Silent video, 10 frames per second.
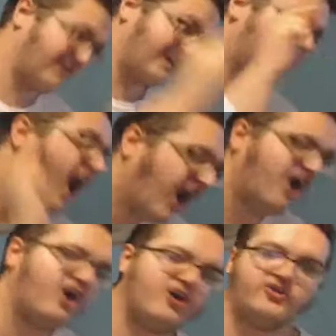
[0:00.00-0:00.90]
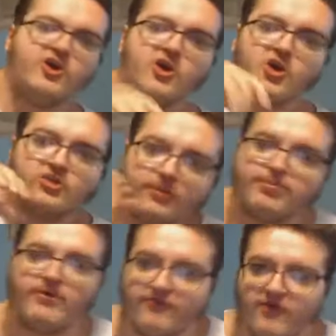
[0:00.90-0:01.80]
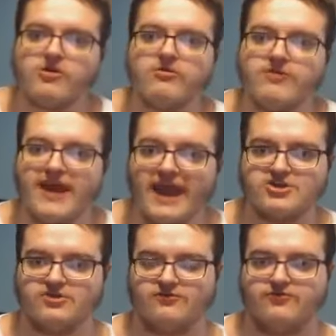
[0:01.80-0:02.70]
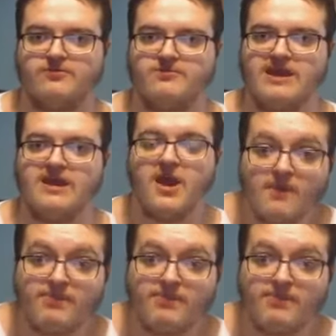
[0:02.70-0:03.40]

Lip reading: really hard to provoke a reaction from me